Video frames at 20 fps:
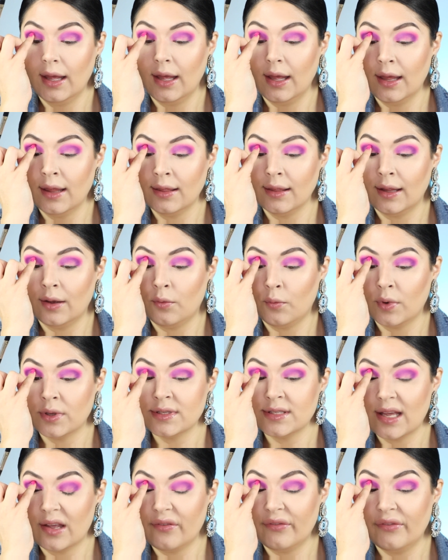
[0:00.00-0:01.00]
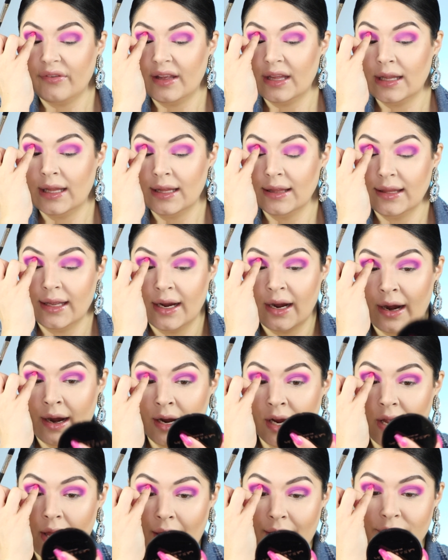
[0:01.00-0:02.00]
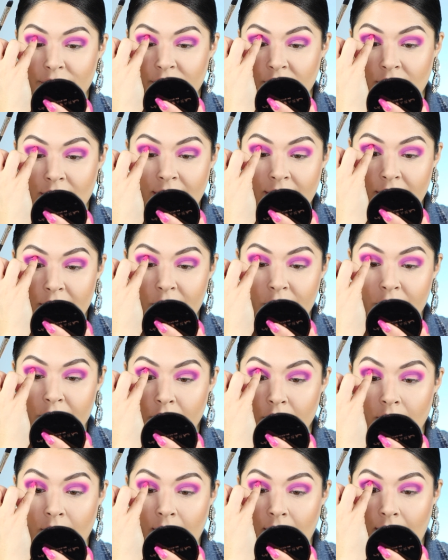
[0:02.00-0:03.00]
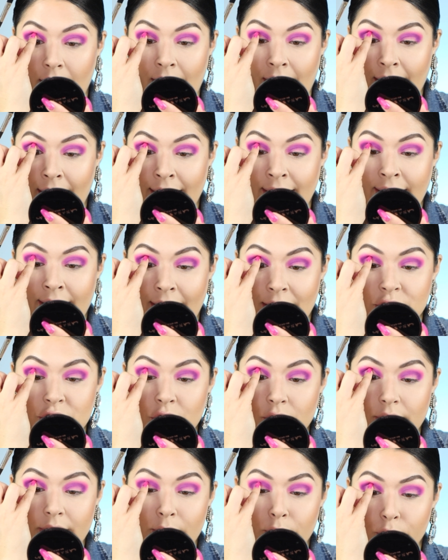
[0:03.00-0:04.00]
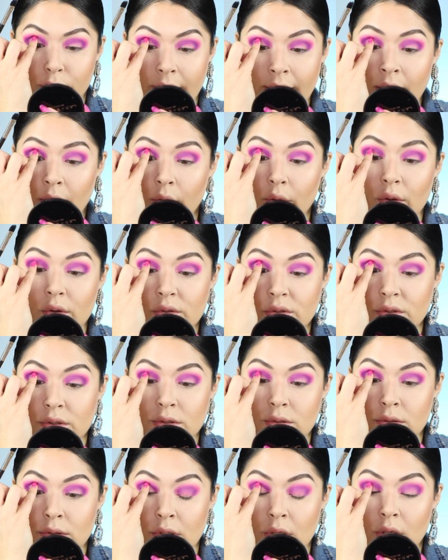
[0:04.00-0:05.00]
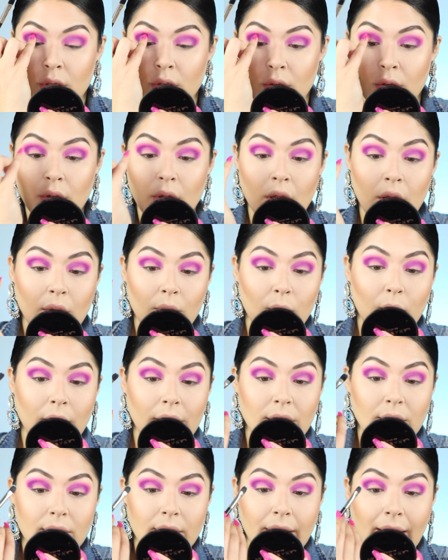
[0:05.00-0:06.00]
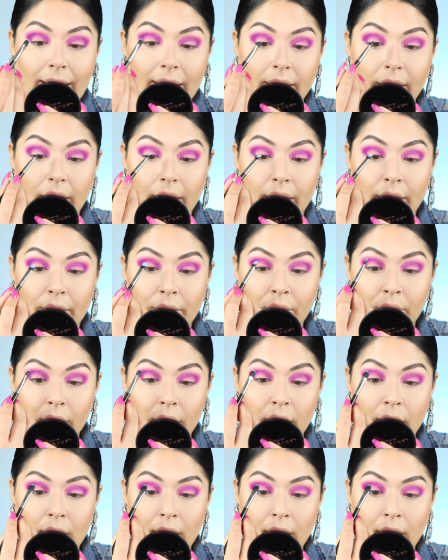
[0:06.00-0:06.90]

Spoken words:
And then once I feel it there, I feel like your eye naturally wrinkles when you let go.